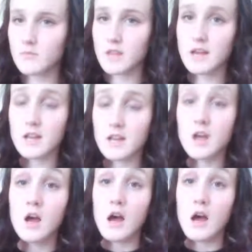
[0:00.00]
Then
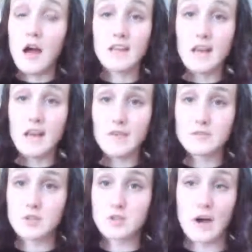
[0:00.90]
I
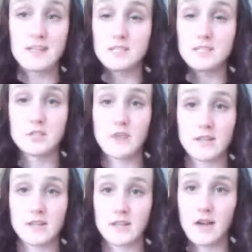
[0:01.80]
left, so I didn't do
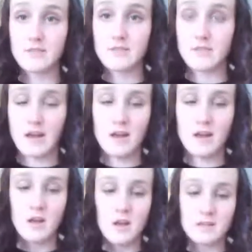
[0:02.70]
anything after that.
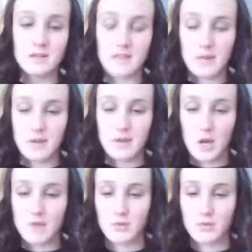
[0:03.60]
Simon,
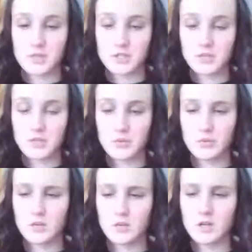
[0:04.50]
however, went
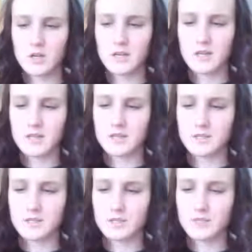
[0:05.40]
to
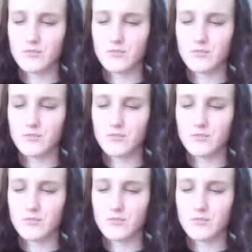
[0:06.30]
his,